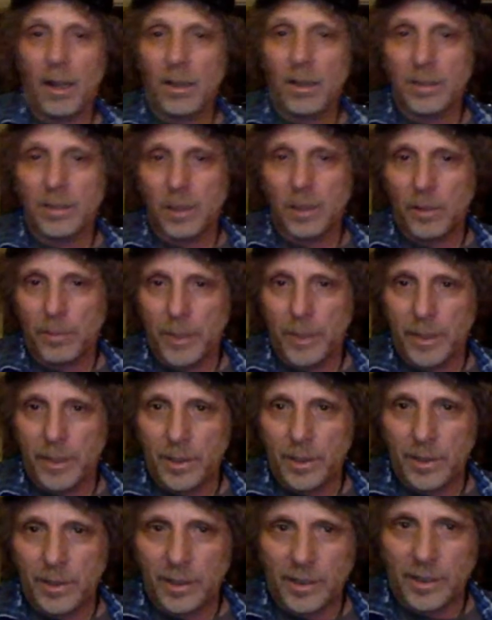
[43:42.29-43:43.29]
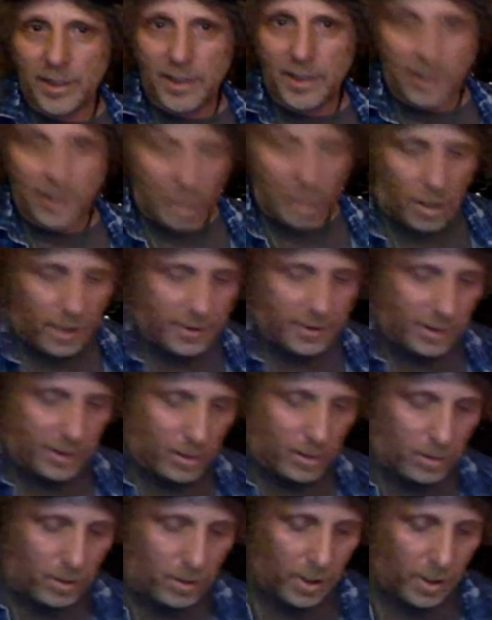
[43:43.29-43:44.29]
also have been using this a lot.
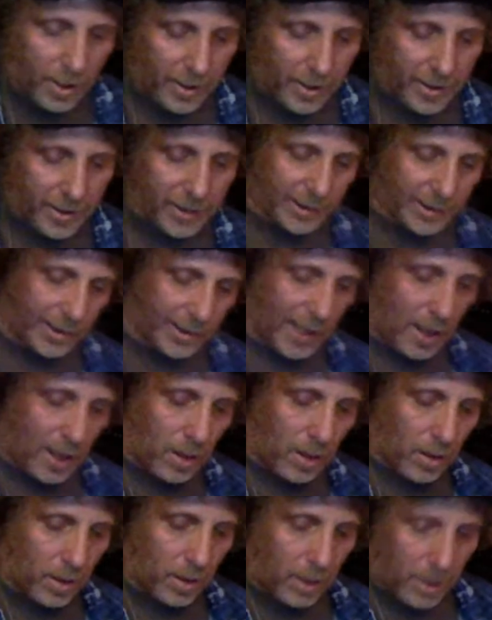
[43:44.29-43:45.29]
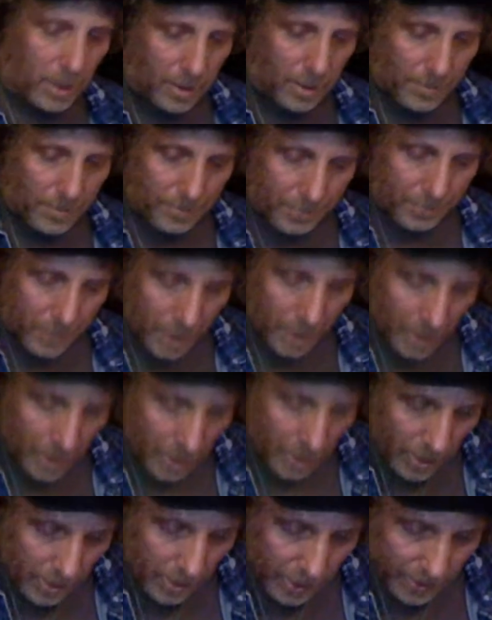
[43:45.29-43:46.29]
So this is how,
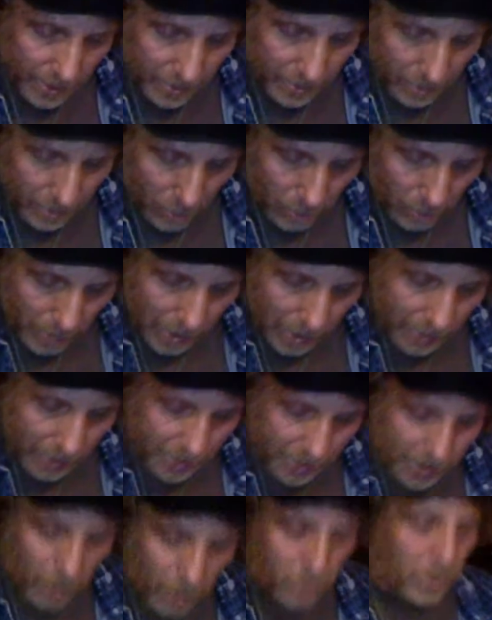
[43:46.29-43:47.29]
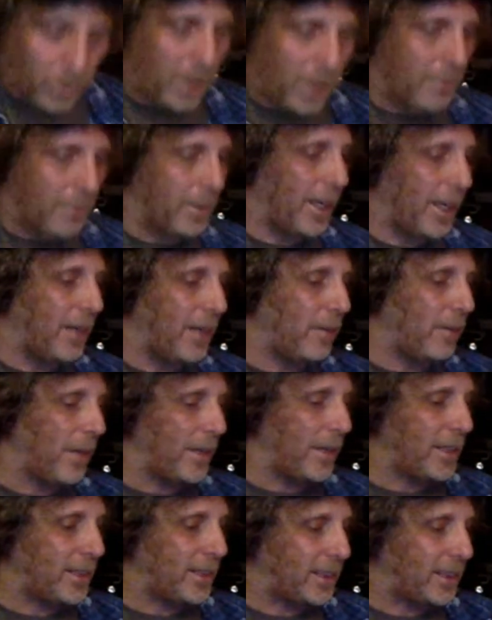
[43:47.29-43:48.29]
let's hope I got the tone right. But anyway,
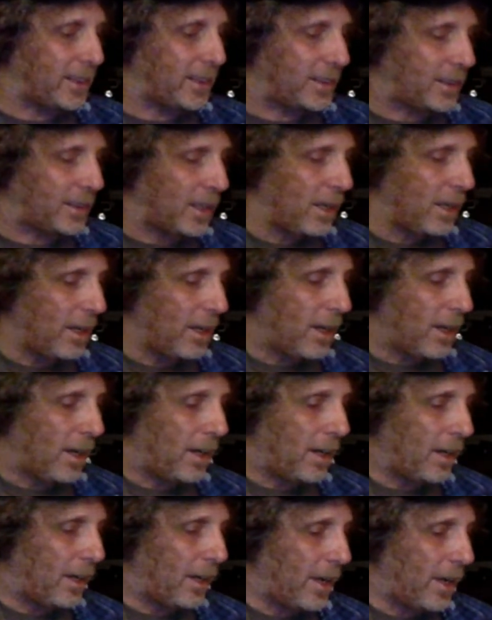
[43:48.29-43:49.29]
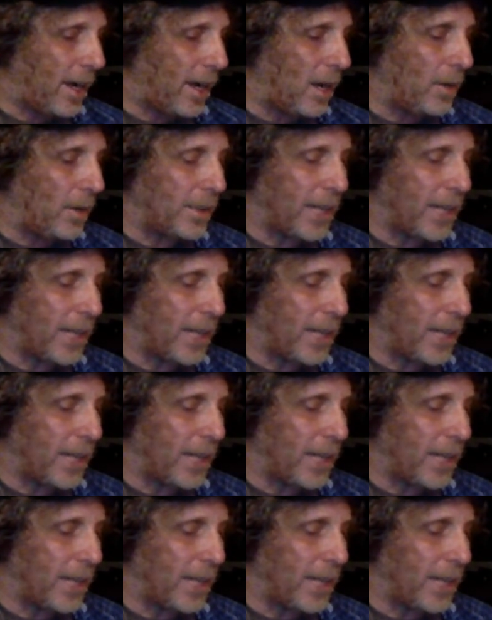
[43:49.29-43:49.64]
this is how it